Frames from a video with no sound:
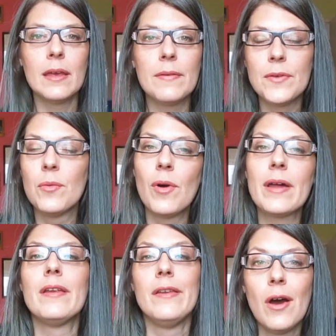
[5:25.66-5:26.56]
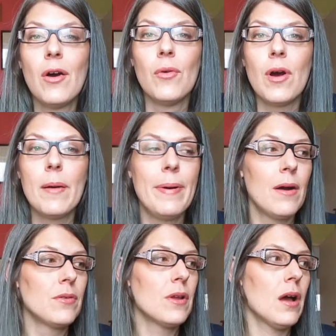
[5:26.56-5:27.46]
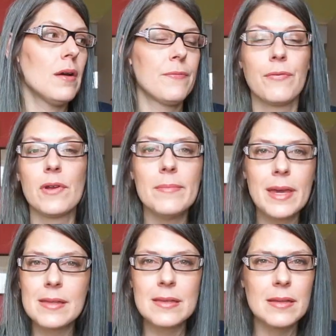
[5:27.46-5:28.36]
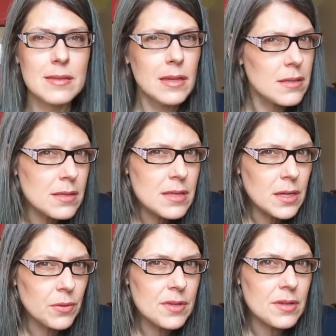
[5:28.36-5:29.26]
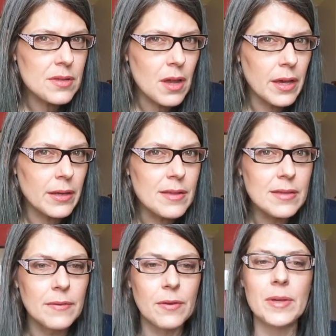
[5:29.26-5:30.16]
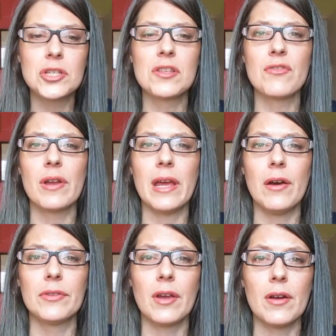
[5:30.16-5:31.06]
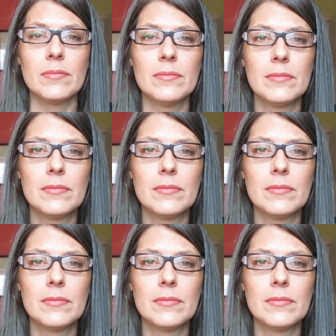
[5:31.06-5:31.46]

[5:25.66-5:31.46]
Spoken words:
If you want to know about Freemasons and secret societies, the information is already out there.